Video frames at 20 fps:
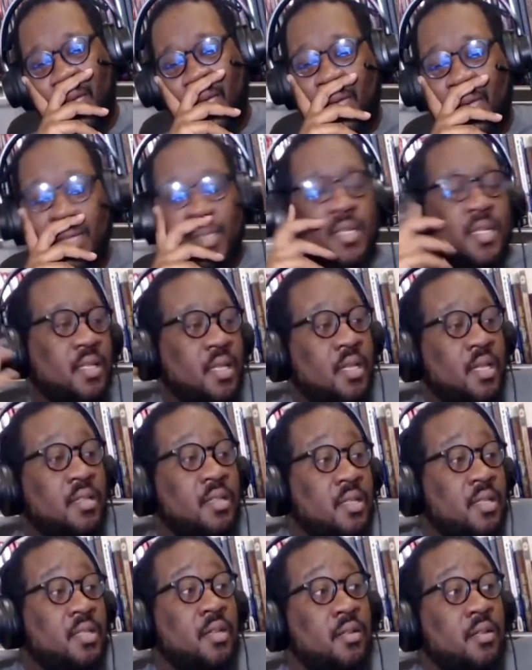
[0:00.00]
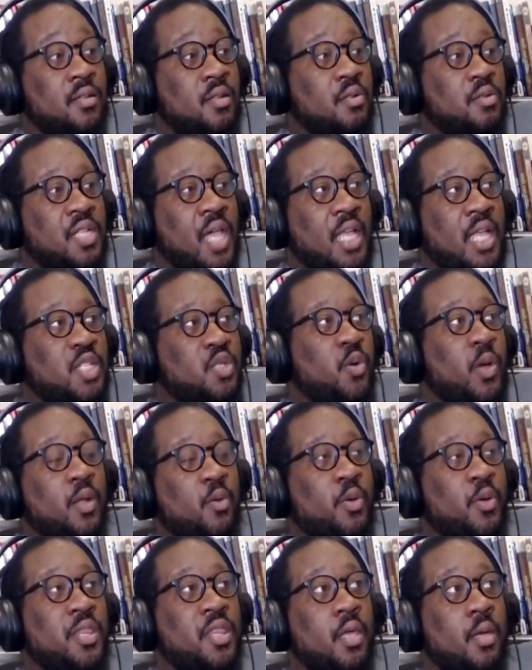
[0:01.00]
It's just because this year's so
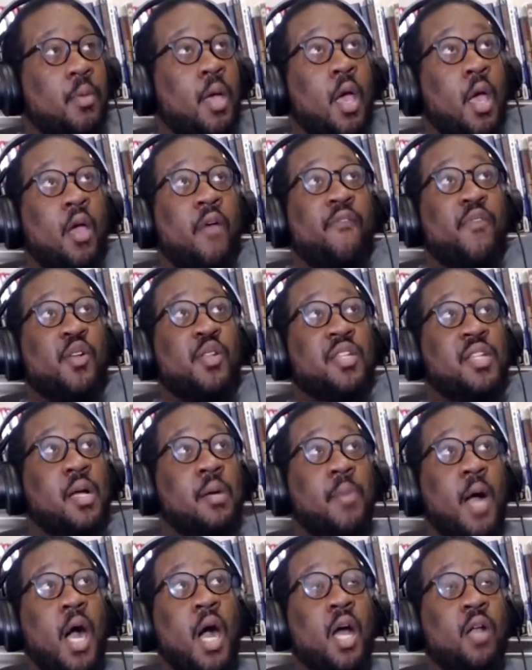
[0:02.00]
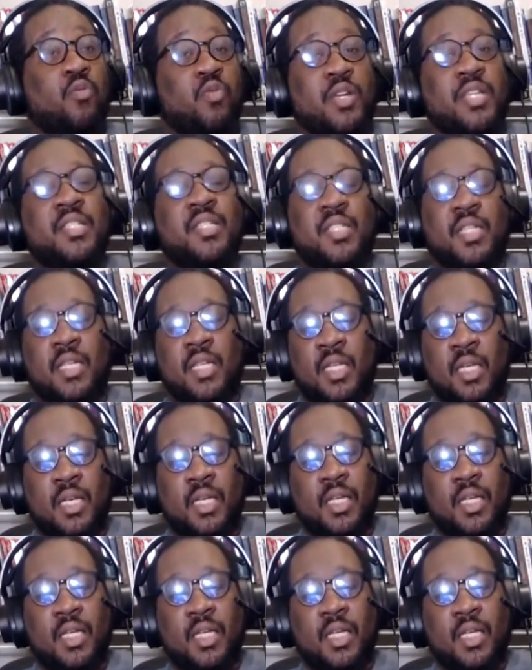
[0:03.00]
saturated with them for some odd reason.